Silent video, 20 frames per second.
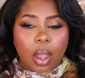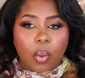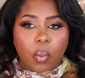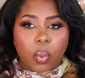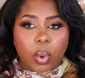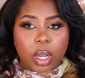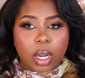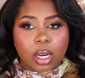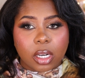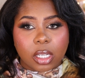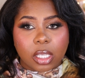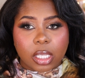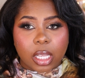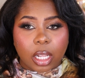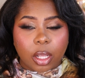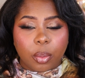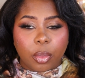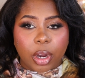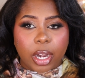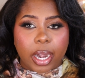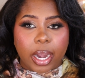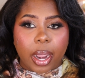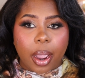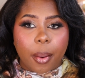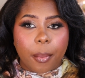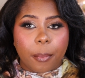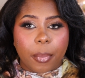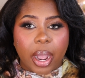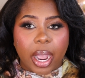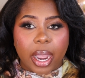We are celebrating
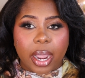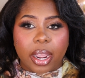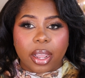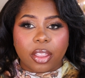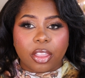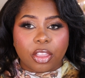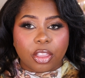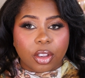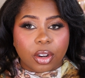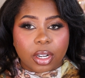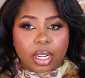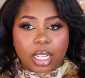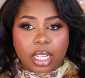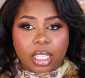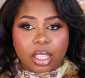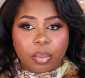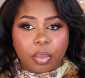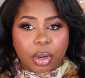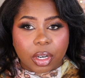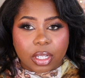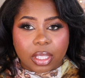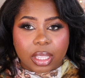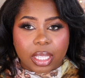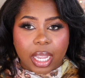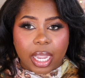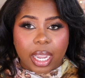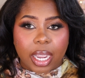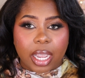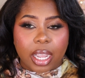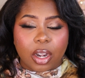my 30th
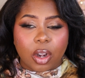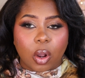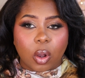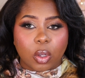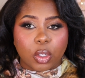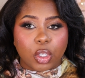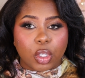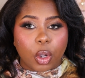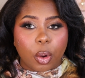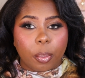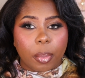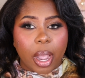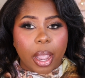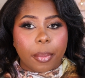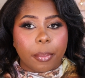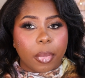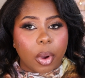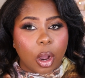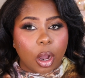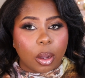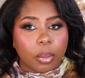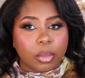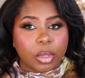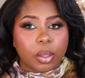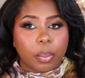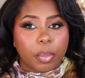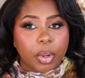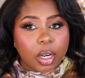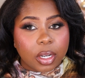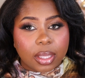birthday and also my mom's
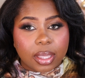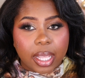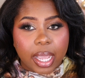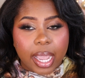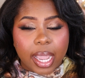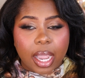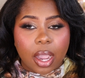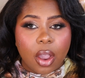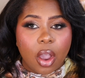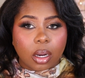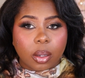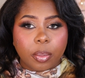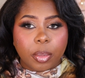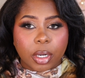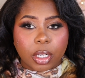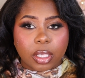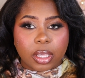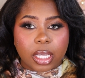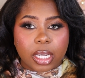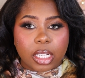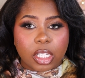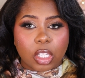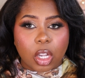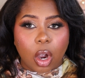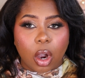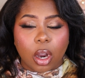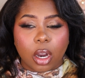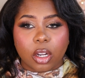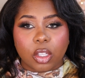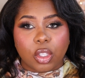birthday. Our birthdays
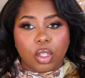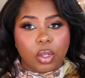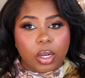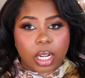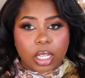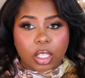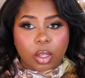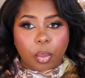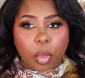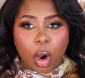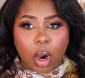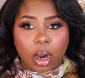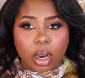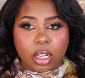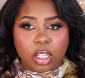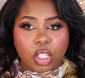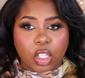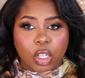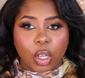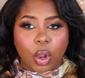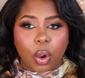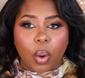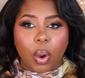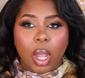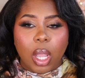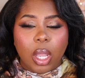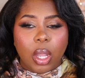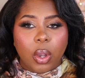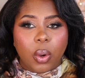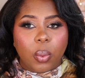are 2 days apart, so
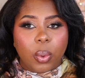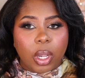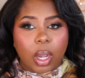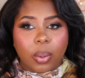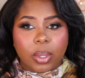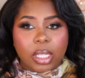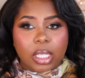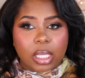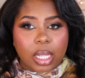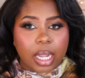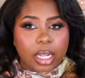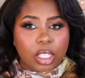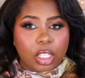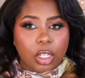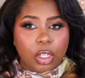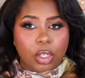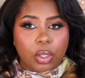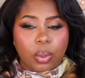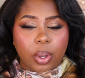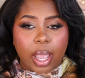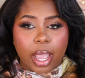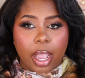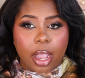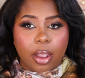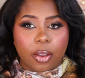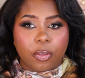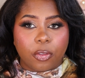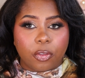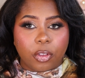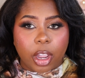we always like to do a
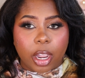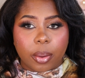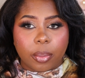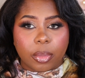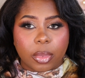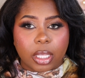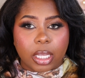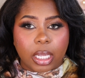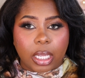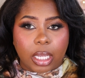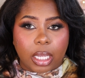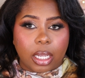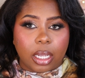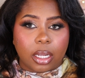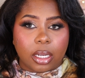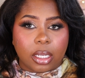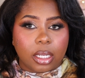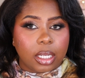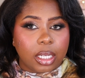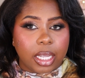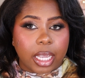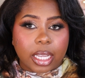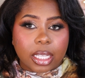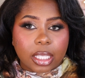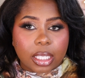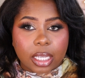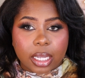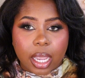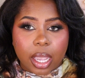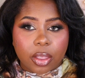family get
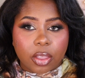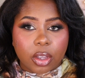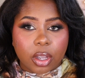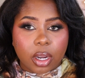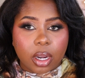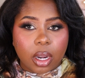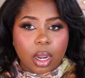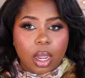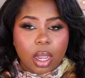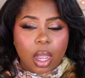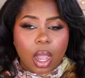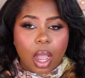together.